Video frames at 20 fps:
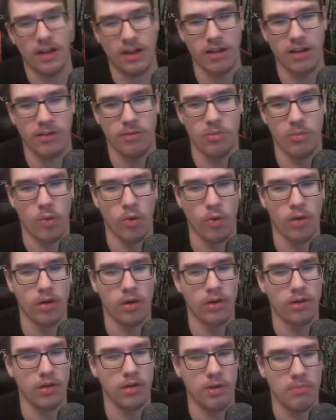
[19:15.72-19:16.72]
that's a
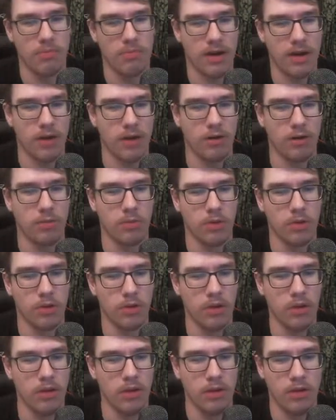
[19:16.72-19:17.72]
more
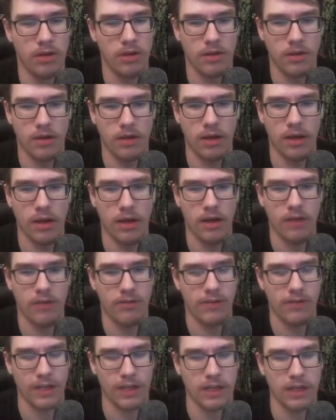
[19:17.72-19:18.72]
comparable uh,
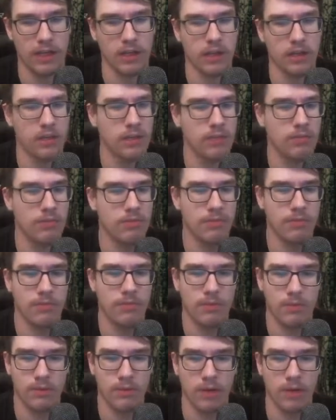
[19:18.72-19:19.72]
thing here,
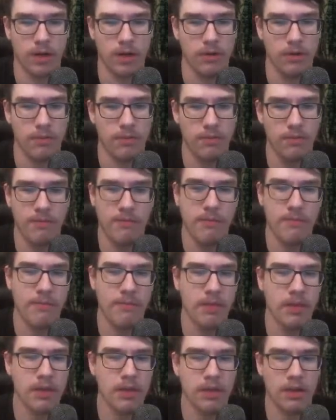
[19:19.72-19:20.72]
right?
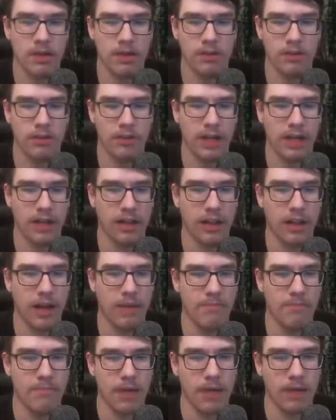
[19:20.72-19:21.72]
Because you get like
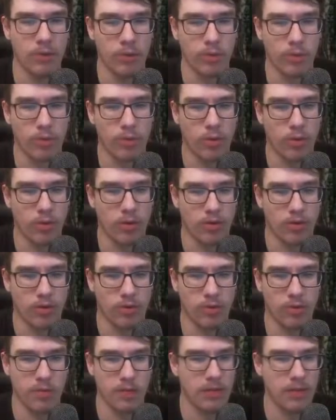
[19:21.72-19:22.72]
big rewards
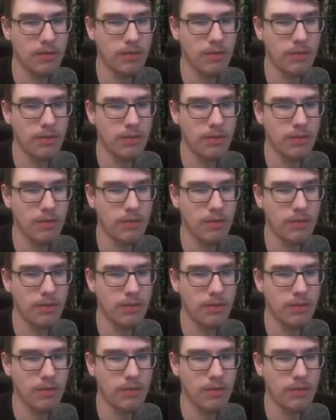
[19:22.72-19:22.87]
from it.